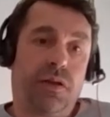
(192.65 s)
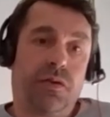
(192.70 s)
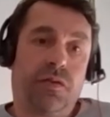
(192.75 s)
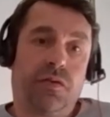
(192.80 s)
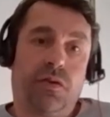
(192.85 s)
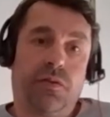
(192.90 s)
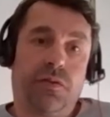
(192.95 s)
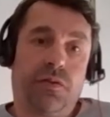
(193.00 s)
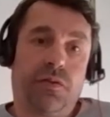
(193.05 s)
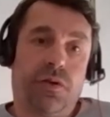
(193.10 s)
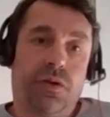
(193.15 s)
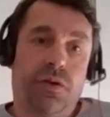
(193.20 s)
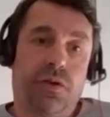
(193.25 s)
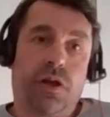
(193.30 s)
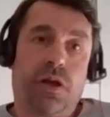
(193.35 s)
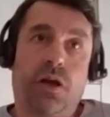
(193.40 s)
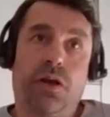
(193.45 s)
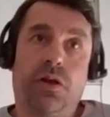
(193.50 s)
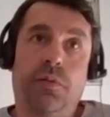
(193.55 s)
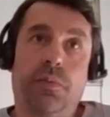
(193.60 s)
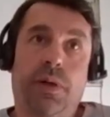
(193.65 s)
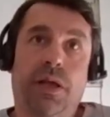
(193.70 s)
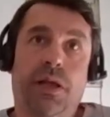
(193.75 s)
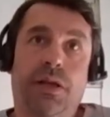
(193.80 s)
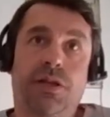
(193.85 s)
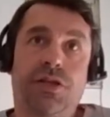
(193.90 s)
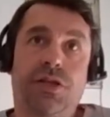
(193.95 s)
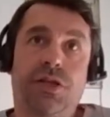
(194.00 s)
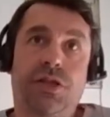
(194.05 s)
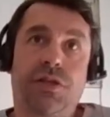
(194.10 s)
of a global
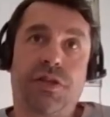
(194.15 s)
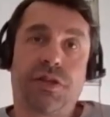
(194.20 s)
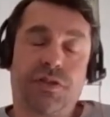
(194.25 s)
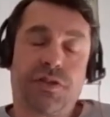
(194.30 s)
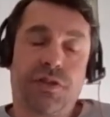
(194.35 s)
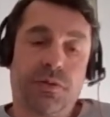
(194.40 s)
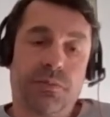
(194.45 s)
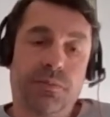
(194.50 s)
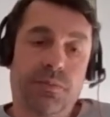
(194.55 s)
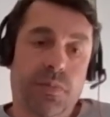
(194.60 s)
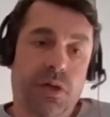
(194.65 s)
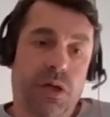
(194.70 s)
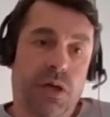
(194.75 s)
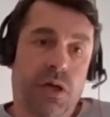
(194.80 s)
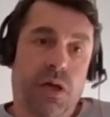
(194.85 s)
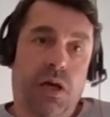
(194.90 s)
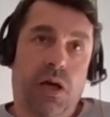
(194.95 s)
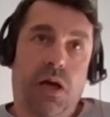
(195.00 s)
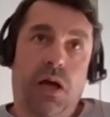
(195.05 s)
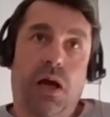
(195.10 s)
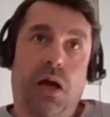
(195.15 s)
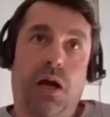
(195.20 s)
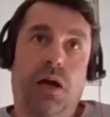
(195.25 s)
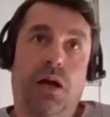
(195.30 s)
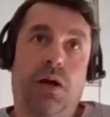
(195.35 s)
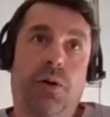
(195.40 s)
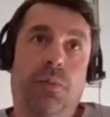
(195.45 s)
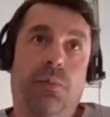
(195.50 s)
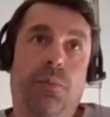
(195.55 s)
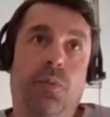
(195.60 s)
energy system.
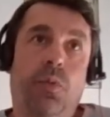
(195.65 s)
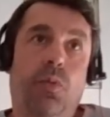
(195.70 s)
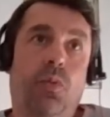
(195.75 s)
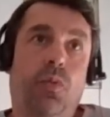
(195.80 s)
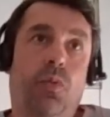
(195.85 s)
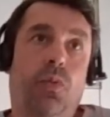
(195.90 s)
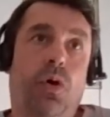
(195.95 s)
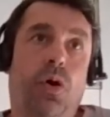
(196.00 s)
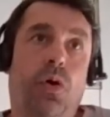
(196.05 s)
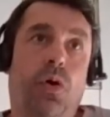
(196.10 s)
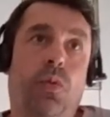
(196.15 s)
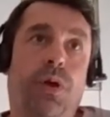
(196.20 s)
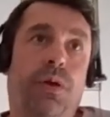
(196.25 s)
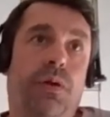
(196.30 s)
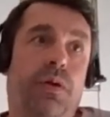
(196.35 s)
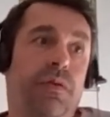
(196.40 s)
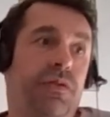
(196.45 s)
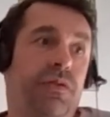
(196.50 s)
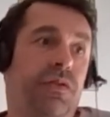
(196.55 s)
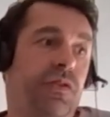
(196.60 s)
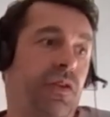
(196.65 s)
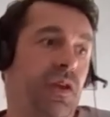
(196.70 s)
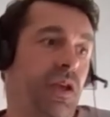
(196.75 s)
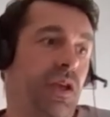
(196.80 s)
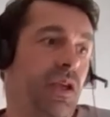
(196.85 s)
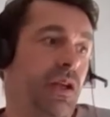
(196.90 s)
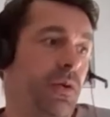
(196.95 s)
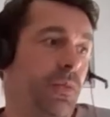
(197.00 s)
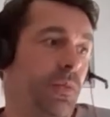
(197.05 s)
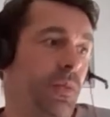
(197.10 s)
What we'll have
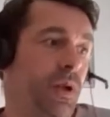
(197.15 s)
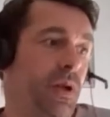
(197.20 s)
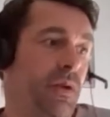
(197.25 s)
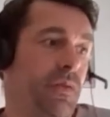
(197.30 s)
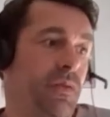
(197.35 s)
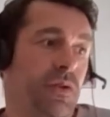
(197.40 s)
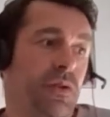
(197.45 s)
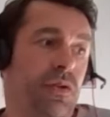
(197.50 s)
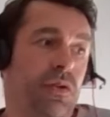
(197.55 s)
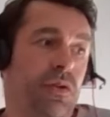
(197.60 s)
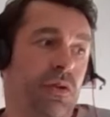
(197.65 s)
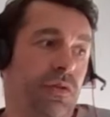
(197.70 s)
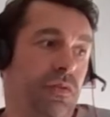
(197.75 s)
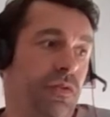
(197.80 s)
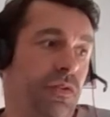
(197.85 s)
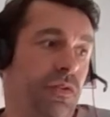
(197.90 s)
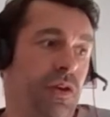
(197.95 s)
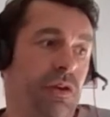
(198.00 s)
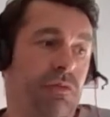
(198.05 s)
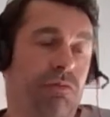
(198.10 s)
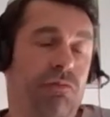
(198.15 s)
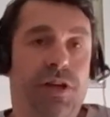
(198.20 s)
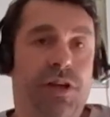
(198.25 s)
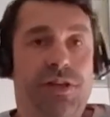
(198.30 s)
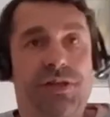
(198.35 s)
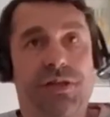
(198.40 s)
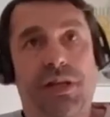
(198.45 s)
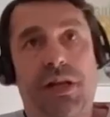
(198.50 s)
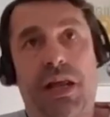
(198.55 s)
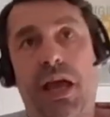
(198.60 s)
seen, and you'll have seen
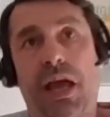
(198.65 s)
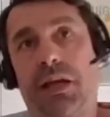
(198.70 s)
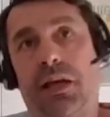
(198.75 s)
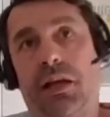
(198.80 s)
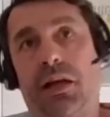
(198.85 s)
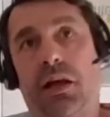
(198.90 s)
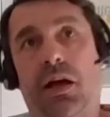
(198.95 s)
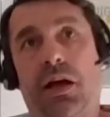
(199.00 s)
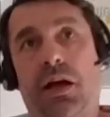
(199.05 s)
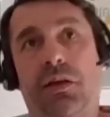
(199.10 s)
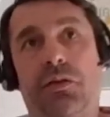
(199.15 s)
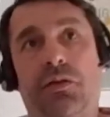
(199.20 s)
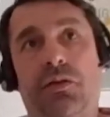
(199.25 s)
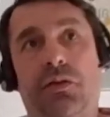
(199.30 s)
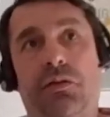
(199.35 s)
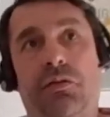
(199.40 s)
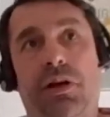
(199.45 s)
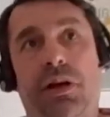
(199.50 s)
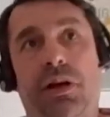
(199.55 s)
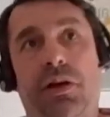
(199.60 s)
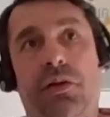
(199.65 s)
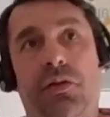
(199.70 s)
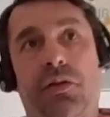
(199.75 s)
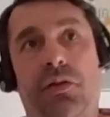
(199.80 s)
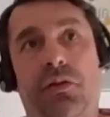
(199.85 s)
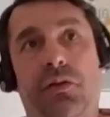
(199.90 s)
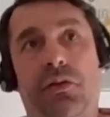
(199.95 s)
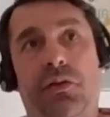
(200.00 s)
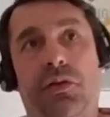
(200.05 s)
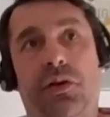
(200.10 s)
recent headlines
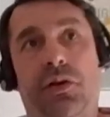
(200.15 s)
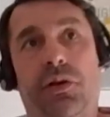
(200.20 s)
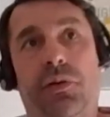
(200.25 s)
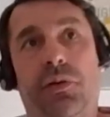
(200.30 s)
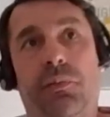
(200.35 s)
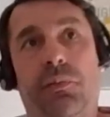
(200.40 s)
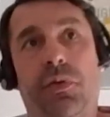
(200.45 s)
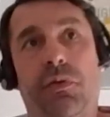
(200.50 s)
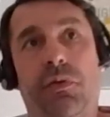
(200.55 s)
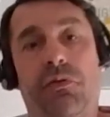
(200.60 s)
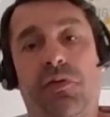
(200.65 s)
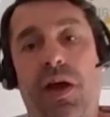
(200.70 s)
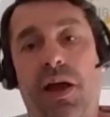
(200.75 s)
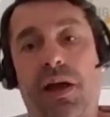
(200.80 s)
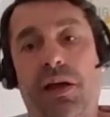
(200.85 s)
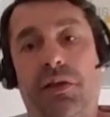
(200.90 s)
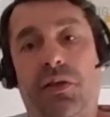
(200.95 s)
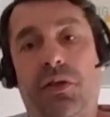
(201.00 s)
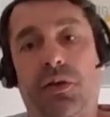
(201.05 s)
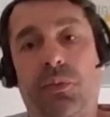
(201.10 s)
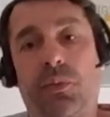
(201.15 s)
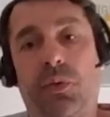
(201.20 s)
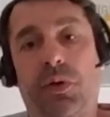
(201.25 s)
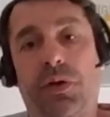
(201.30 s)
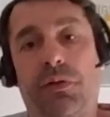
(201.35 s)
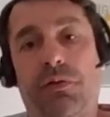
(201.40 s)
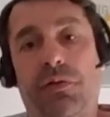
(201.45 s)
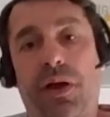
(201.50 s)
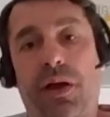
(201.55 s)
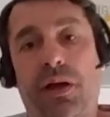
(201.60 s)
around the fact that
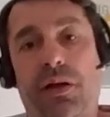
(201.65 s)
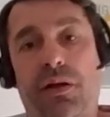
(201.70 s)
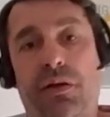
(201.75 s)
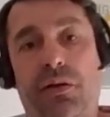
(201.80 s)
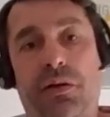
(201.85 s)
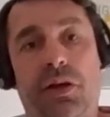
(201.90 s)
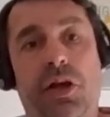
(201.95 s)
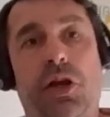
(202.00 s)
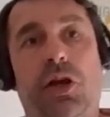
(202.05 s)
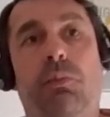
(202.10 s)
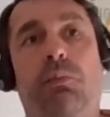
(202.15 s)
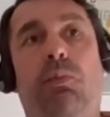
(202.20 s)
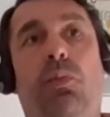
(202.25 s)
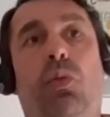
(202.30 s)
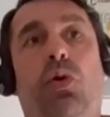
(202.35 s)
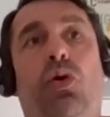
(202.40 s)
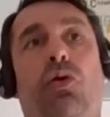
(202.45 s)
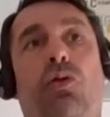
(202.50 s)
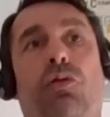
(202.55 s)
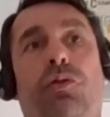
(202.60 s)
we've had more